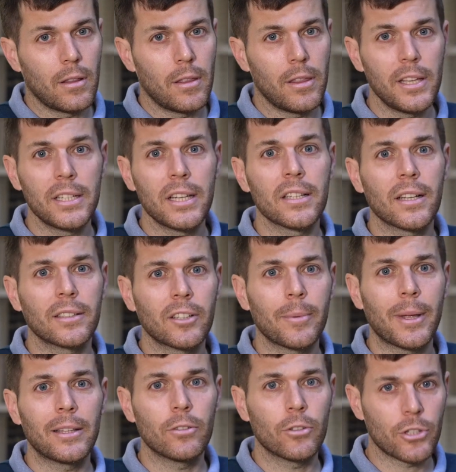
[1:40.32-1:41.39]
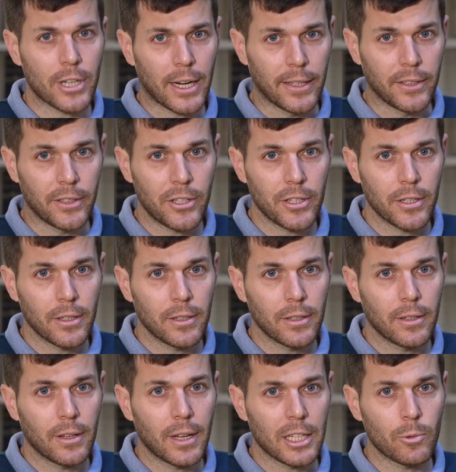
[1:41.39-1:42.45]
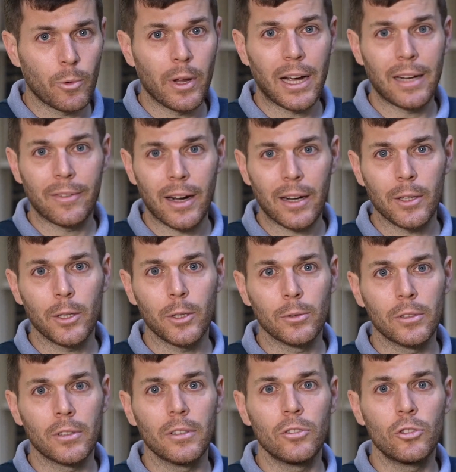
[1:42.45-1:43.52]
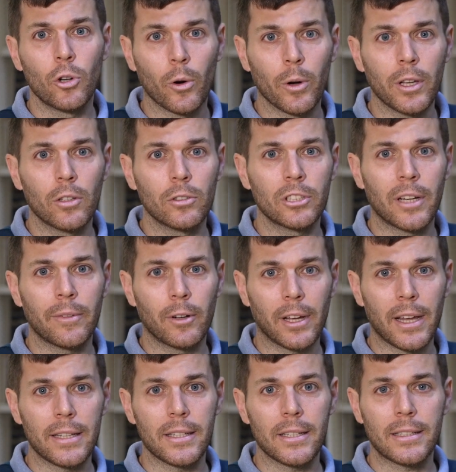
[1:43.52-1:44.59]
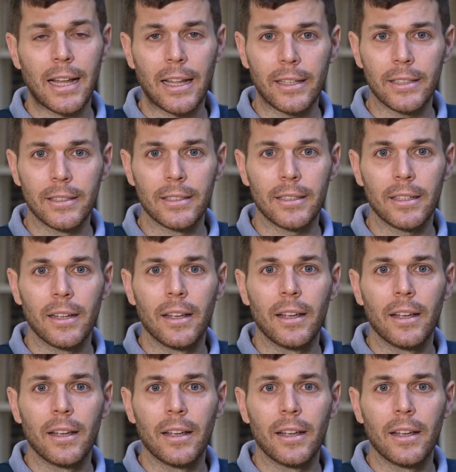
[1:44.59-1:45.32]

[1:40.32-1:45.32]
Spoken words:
This is a tremendous challenge. As we have argued, drawing on several case studies,